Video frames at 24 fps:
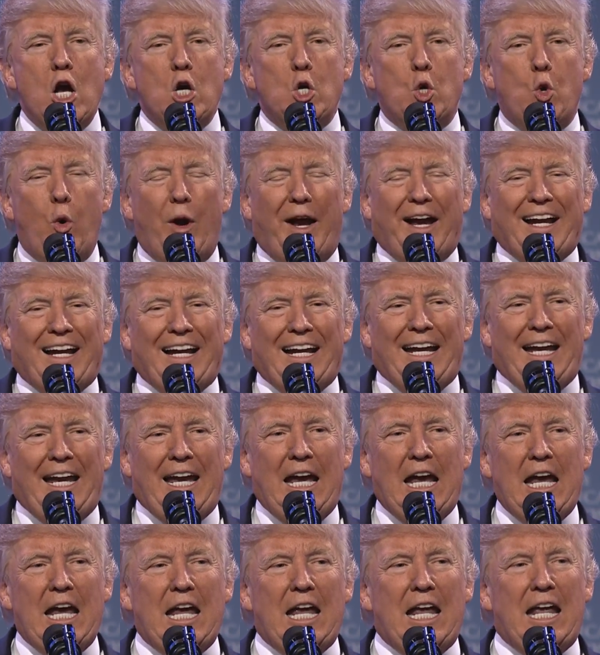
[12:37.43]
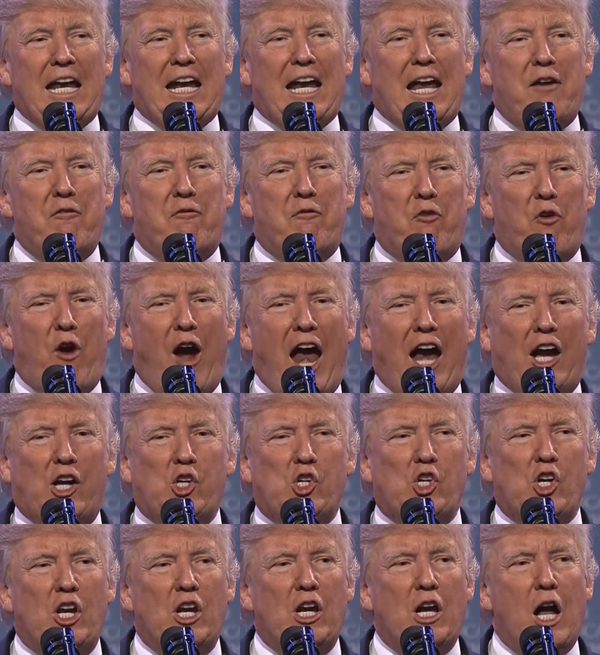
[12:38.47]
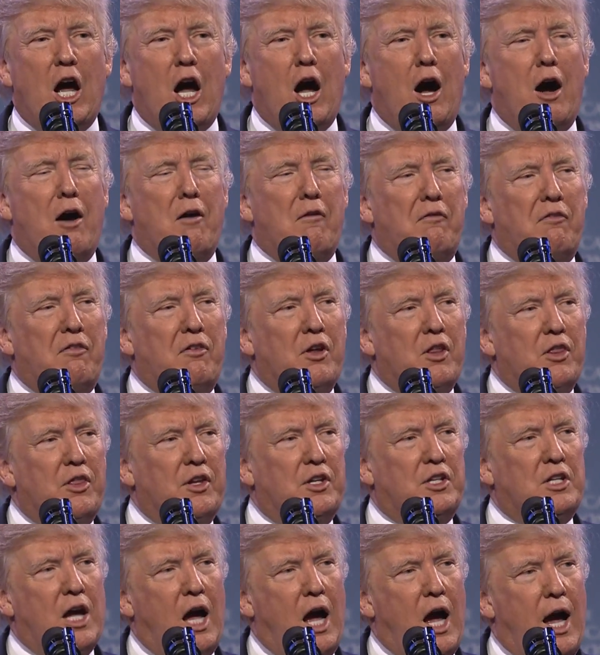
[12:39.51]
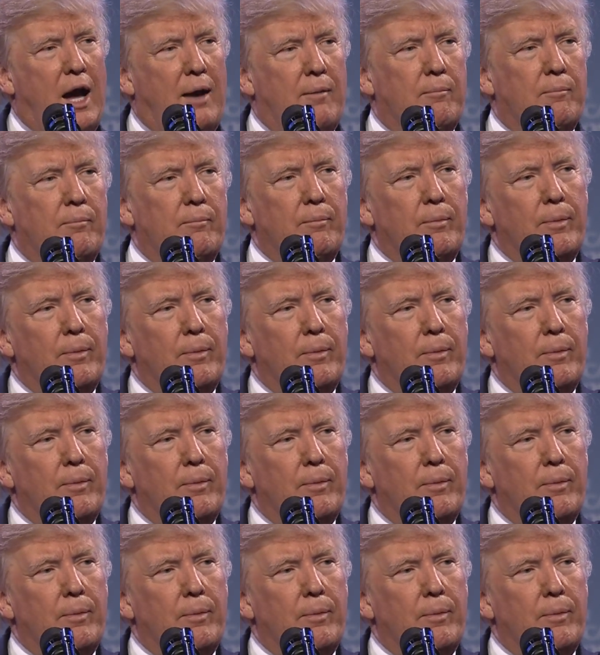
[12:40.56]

quickly in a fraction of the time.